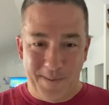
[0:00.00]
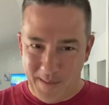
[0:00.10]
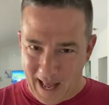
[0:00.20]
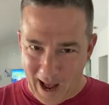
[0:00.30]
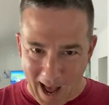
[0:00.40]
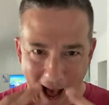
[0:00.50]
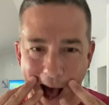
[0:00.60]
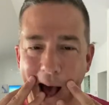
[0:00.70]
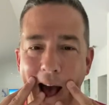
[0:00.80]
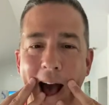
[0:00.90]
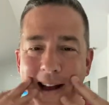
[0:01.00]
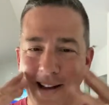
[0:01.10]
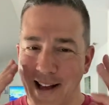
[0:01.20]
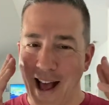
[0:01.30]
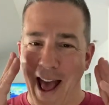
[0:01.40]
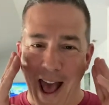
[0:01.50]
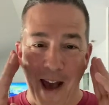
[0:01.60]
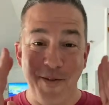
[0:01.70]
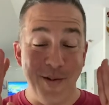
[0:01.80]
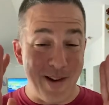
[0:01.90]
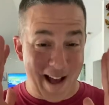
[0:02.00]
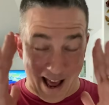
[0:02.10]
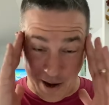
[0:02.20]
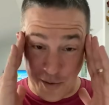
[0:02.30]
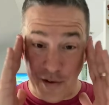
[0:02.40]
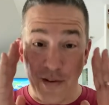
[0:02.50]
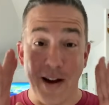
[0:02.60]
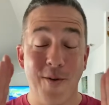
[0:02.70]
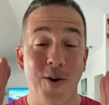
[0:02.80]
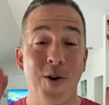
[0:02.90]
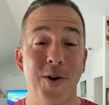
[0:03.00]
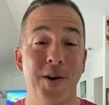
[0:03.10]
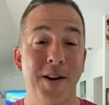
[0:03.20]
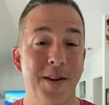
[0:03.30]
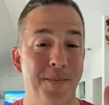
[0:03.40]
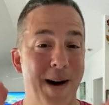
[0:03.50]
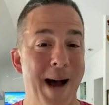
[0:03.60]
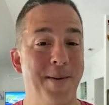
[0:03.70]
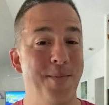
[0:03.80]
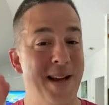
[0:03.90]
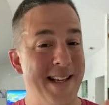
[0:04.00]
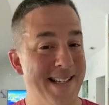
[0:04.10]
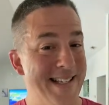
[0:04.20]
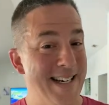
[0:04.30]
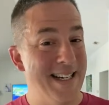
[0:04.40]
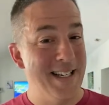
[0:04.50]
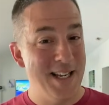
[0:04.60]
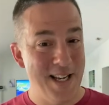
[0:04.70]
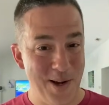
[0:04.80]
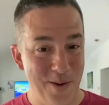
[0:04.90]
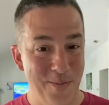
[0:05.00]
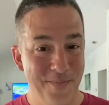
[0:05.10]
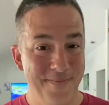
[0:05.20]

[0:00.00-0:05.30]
Uh, have you, I don't know if you've ever heard the Bible being sung to you